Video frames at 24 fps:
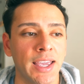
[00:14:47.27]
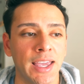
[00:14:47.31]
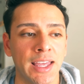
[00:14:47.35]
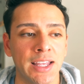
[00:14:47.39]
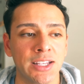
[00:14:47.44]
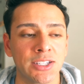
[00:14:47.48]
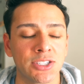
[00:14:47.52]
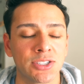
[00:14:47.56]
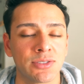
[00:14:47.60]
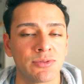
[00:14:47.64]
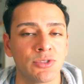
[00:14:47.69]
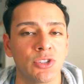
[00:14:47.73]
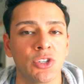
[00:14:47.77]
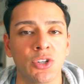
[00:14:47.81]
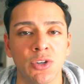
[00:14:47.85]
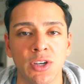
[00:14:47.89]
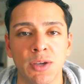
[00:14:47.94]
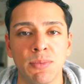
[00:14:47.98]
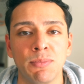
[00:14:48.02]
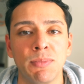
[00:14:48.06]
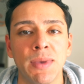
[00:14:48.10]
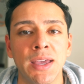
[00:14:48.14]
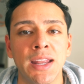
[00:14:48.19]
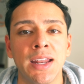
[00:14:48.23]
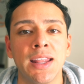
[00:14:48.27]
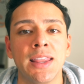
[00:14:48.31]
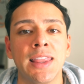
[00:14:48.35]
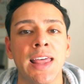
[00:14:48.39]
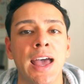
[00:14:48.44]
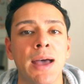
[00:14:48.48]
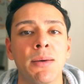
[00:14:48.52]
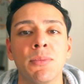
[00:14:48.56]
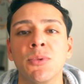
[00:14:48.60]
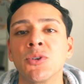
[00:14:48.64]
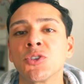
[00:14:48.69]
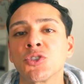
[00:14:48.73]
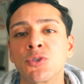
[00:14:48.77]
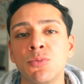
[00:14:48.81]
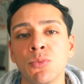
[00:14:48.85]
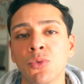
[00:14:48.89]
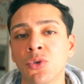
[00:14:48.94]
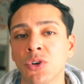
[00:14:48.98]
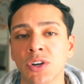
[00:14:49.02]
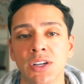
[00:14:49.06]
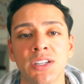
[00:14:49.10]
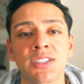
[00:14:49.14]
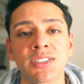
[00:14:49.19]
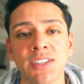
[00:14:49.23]
and you know, it made it that much
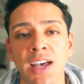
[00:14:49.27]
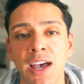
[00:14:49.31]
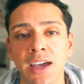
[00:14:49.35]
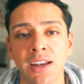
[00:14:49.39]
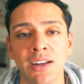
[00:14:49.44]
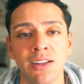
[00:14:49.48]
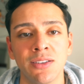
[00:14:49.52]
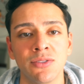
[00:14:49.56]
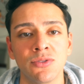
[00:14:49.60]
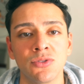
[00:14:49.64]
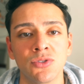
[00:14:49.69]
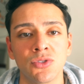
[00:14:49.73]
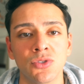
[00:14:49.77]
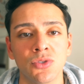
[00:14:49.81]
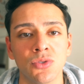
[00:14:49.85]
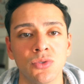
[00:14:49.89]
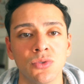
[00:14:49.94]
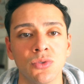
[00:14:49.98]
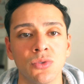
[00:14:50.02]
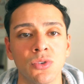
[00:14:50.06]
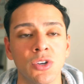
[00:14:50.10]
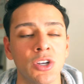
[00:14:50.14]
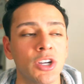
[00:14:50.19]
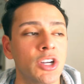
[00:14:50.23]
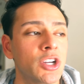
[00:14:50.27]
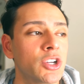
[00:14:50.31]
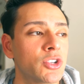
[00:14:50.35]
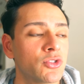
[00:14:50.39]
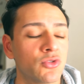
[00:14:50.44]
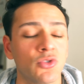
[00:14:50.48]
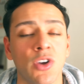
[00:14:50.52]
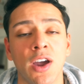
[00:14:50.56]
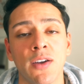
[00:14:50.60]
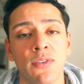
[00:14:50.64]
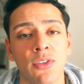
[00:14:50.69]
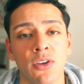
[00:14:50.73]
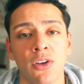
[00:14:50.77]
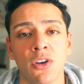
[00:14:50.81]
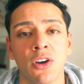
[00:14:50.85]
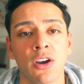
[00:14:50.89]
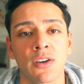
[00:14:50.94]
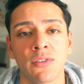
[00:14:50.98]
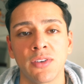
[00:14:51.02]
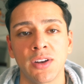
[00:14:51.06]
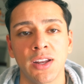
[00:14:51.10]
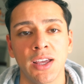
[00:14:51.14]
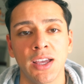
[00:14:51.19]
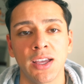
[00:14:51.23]
more exciting to drive the car
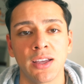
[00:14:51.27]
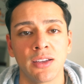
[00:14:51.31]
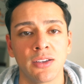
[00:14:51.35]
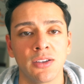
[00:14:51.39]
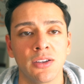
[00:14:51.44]
every day.